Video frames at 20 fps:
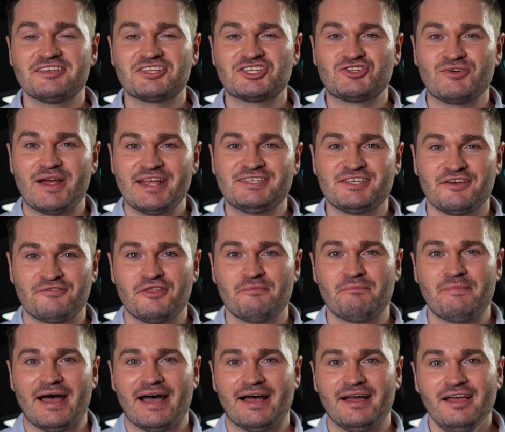straight off the
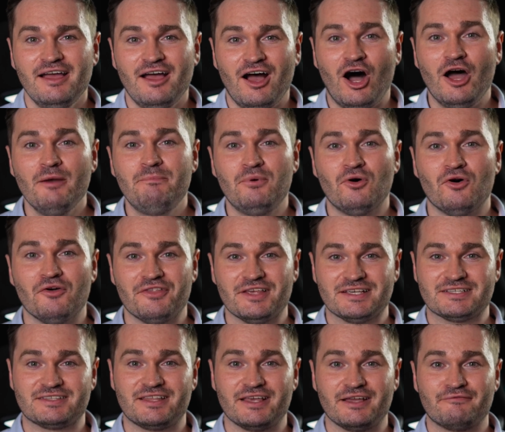bat, I bought
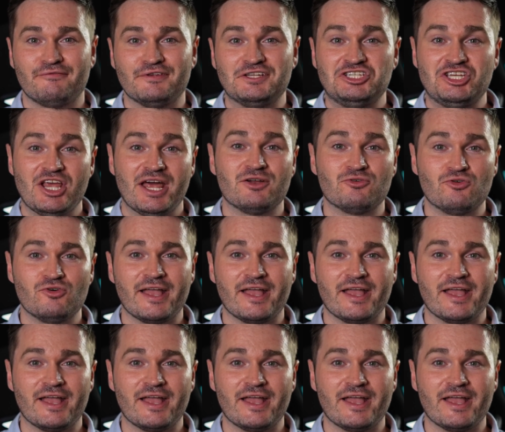this thing for general